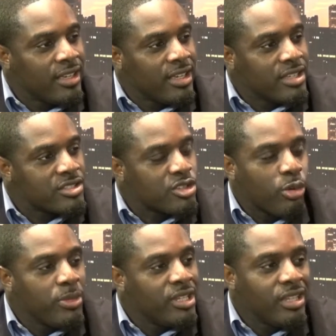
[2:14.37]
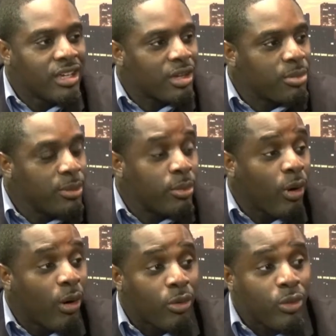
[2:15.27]
So many young people
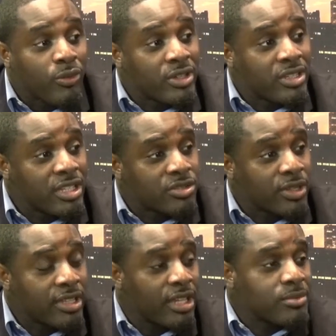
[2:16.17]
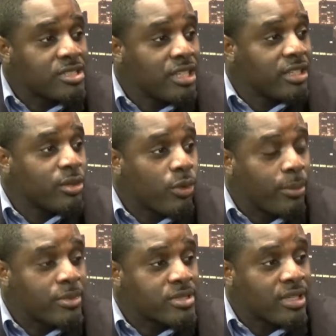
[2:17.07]
all over the district that I'm seeking to
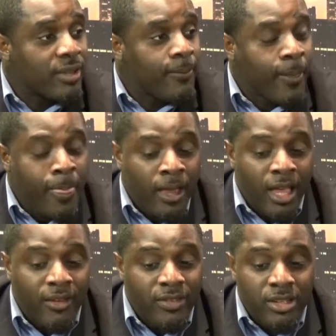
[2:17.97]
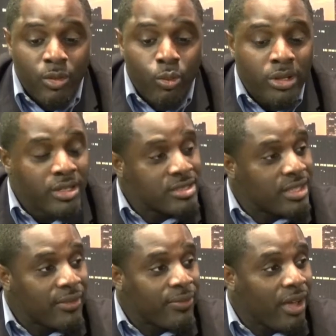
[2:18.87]
represent have either witnessed
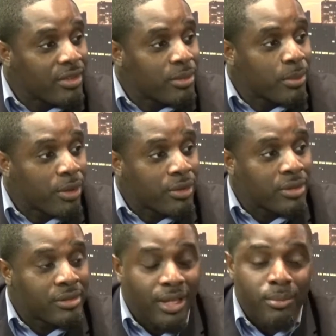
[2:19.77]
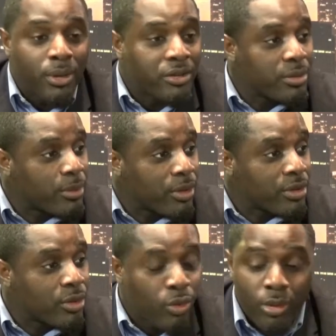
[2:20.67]
their father murdered, their mother
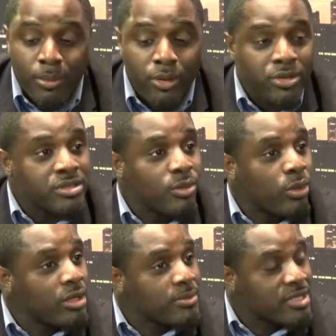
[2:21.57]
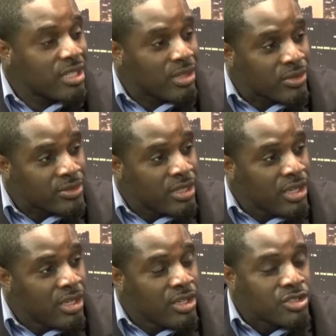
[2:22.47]
murdered, or murdered someone themselves.
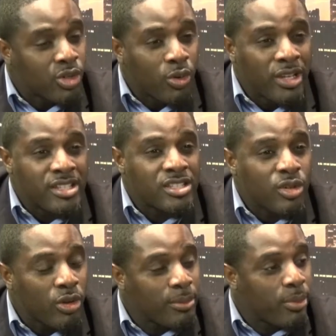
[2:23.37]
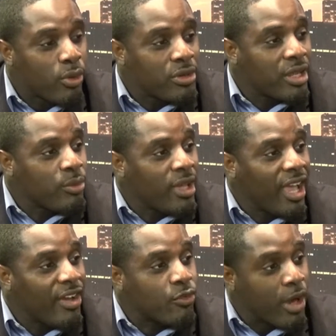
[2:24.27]
So it is so important that we
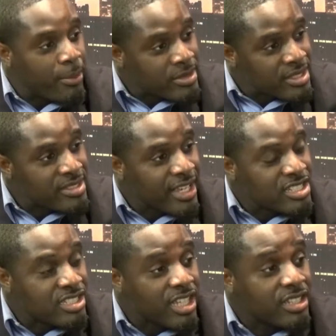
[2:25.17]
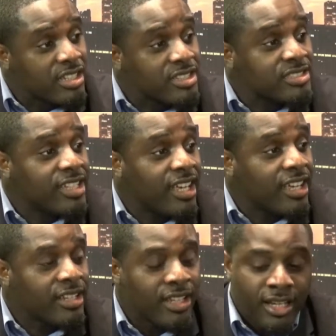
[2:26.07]
have representation and
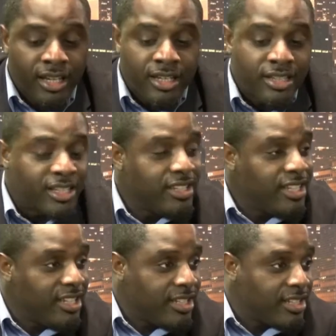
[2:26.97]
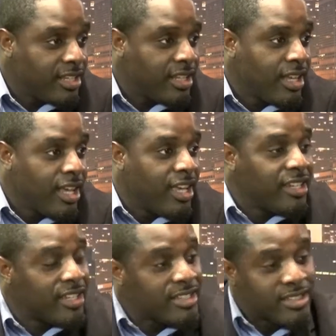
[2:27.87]
understand the need and
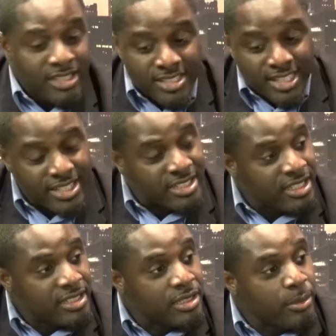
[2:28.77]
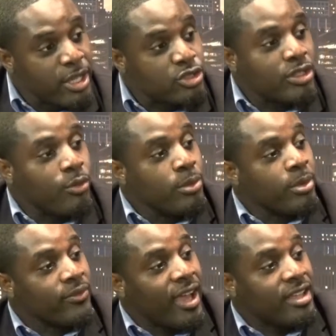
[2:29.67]
the necessity to make sure that we
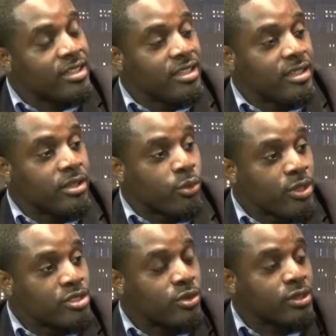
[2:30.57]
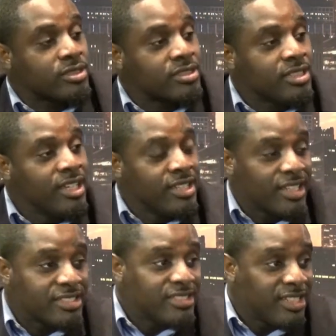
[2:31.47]
provide the resources
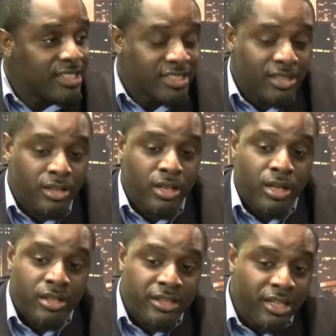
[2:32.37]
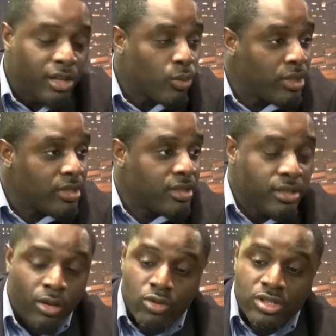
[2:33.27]
that's needed to deal with
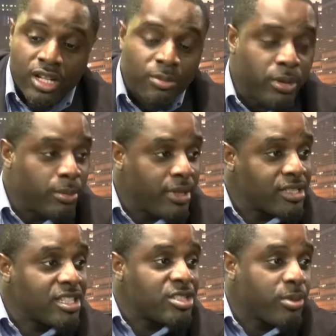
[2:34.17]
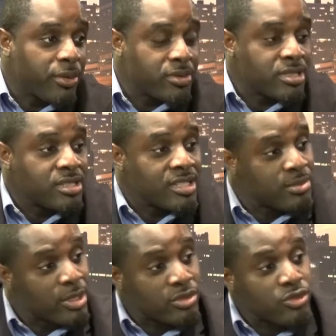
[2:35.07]
those young people that's experiencing this
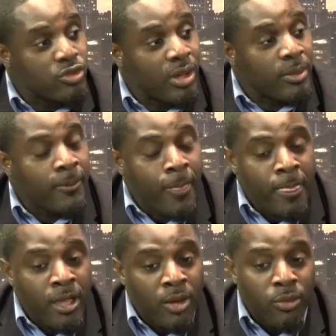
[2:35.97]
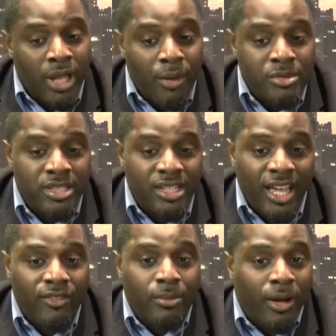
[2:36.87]
mental trauma. When I was
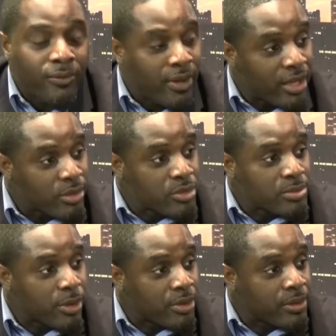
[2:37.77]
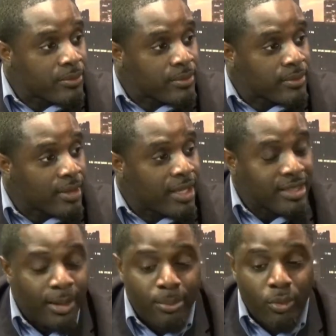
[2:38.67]
11, my father was murdered. At
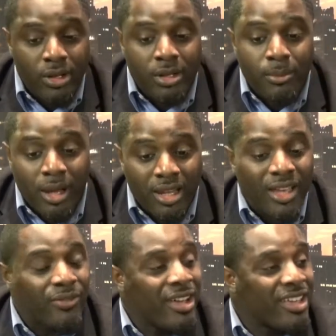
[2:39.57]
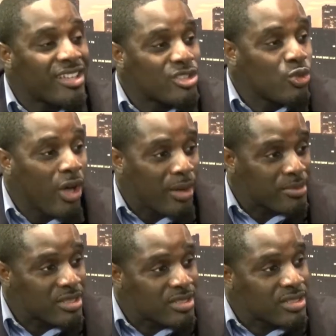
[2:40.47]
that point in my life, I had two
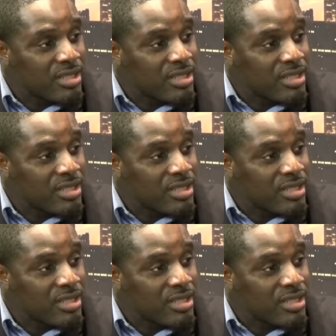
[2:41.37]
options.